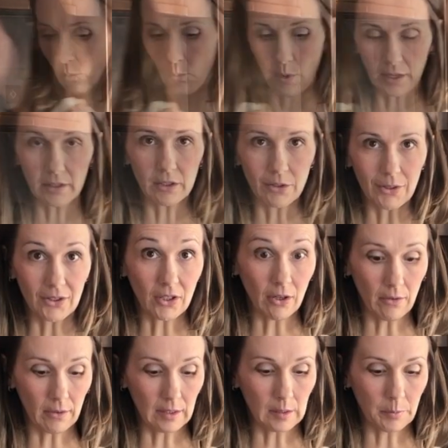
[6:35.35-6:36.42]
Once you
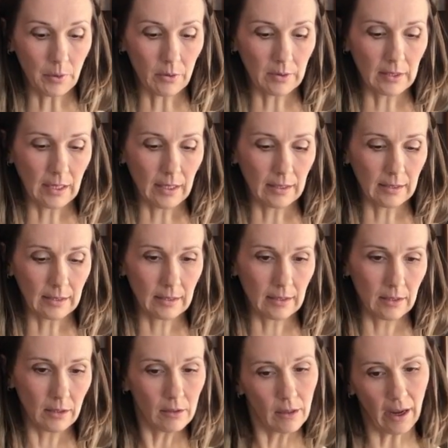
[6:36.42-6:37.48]
start this
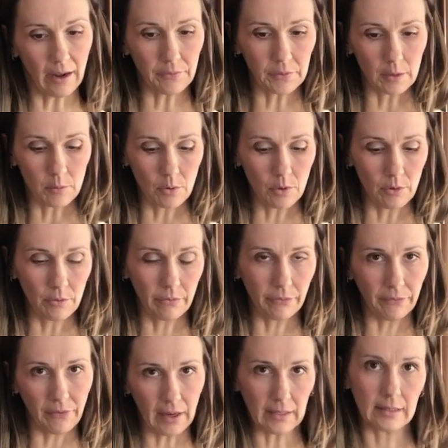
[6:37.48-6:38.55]
process, you have to move
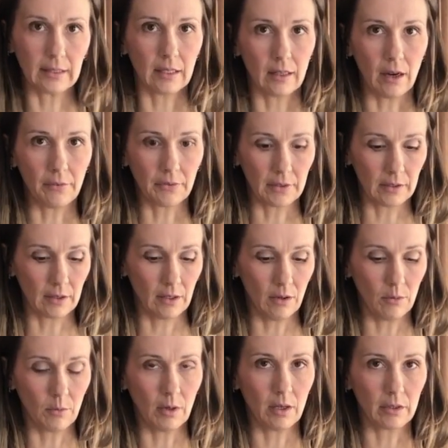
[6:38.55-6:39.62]
fast enough because you
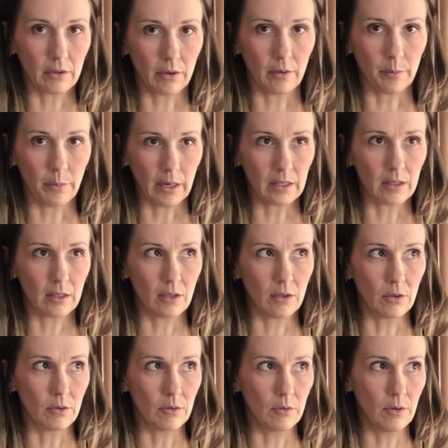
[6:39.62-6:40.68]
don't want your bread
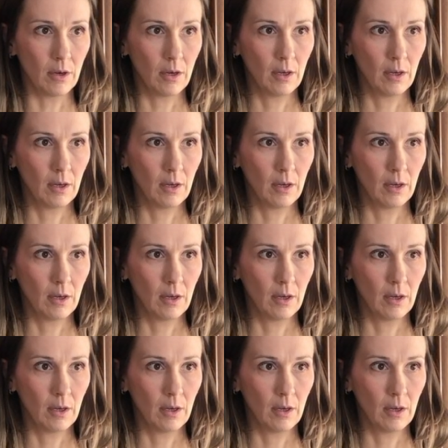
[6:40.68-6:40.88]
to